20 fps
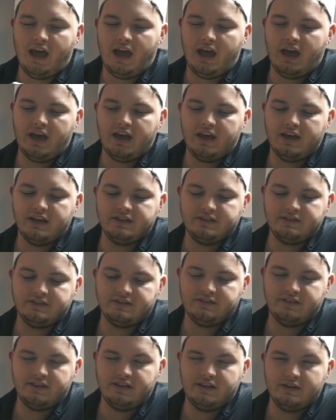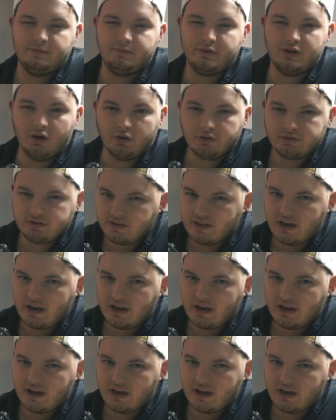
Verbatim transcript: as the Minolta